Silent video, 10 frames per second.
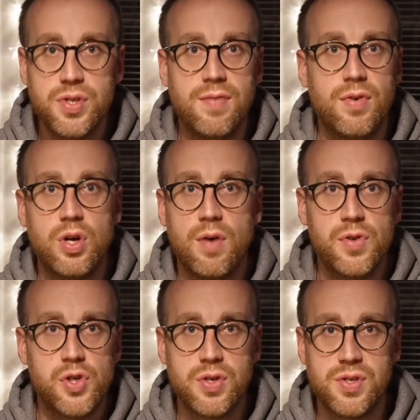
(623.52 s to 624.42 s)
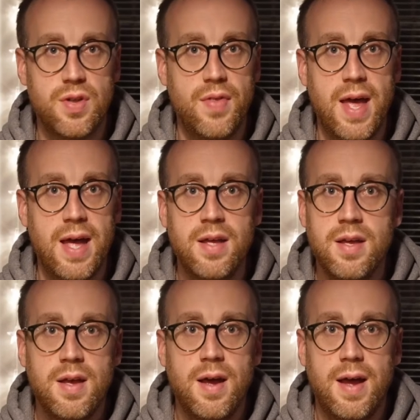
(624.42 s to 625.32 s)
of different coffee choices on
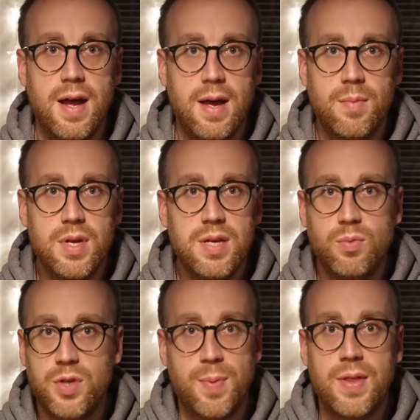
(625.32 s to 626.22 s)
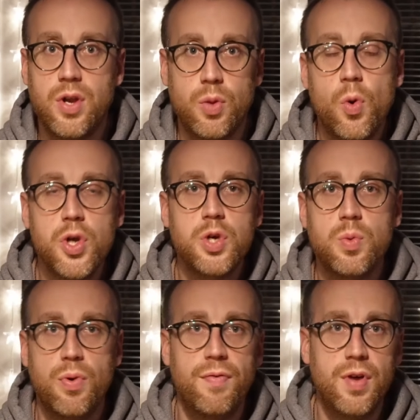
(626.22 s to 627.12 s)
there, depending on what you
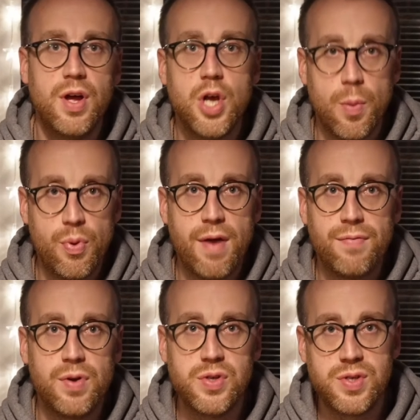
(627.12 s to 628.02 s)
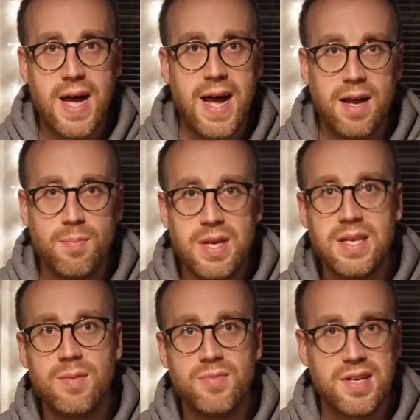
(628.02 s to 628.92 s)
prefer, your preference, dark,
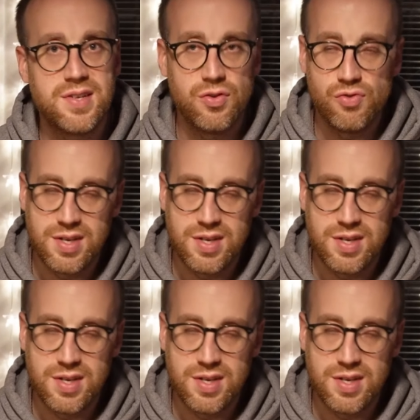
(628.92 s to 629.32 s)
mediums, etc,